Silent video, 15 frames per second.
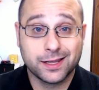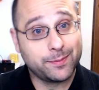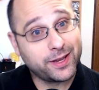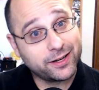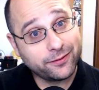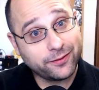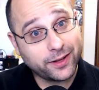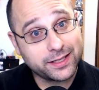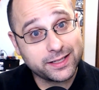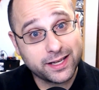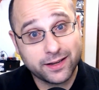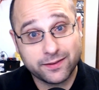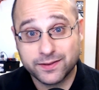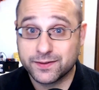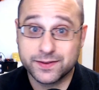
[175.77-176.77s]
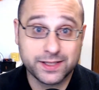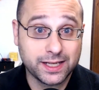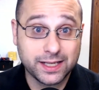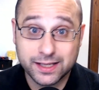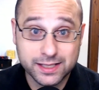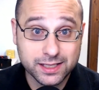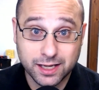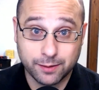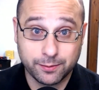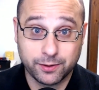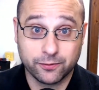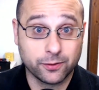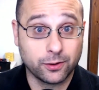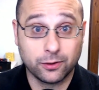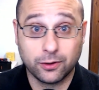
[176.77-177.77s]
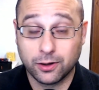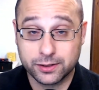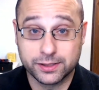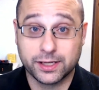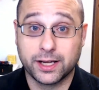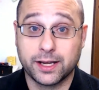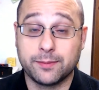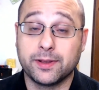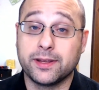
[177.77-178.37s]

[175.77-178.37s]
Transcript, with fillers: The Betaflight devs have seen this coming for a long time,